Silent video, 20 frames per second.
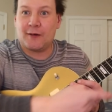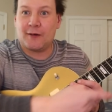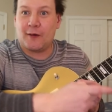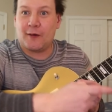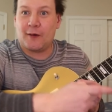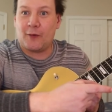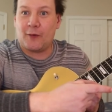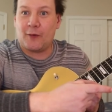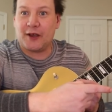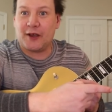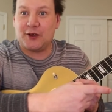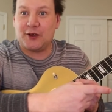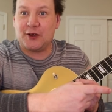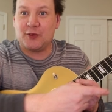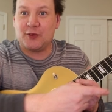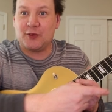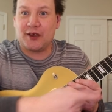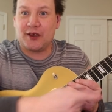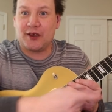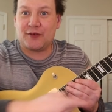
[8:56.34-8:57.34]
on my
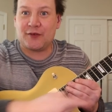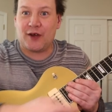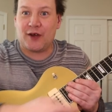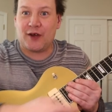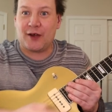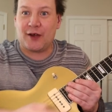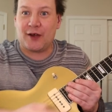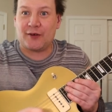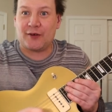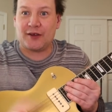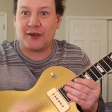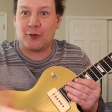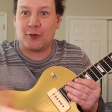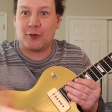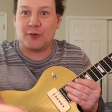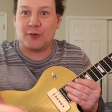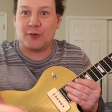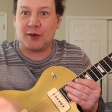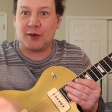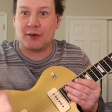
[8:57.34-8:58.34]
Cubase file. I
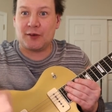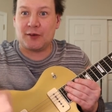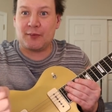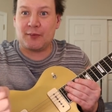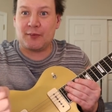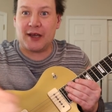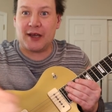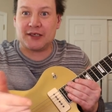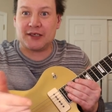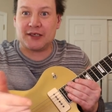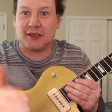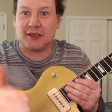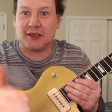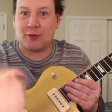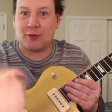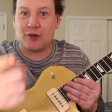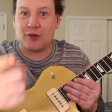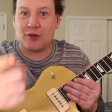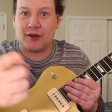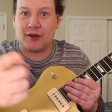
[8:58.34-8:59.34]
wouldn't be able to match it
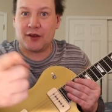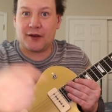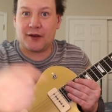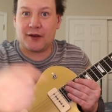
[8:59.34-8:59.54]
up with